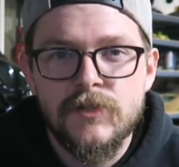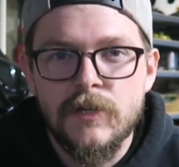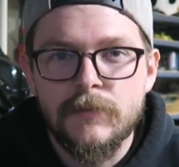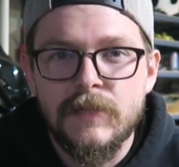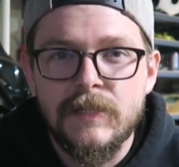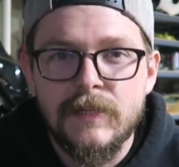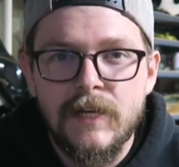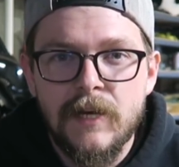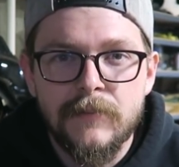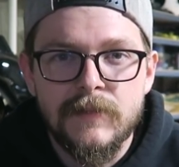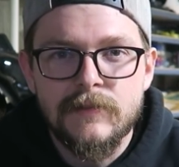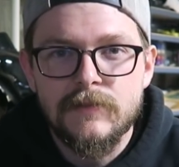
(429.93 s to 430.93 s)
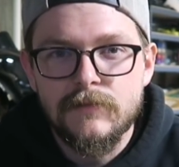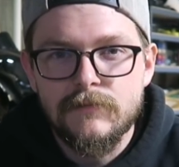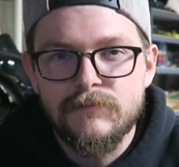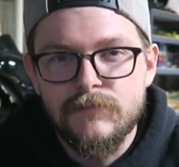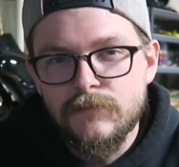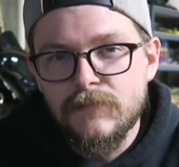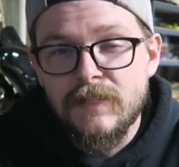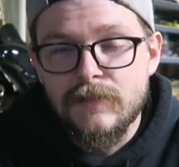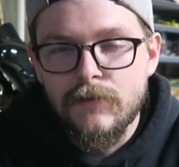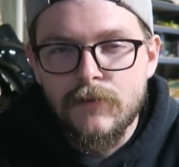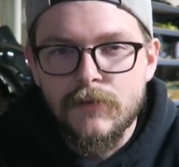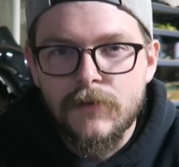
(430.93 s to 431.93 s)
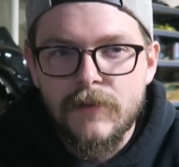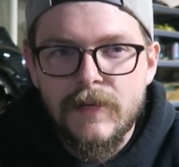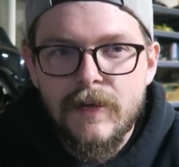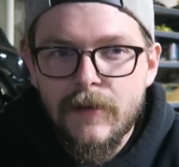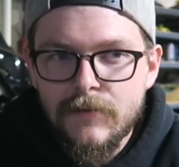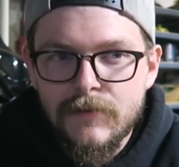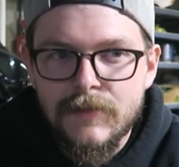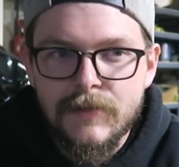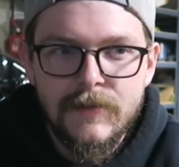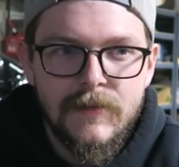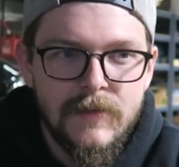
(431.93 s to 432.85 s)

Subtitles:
talk me in the comments has learned that. Like,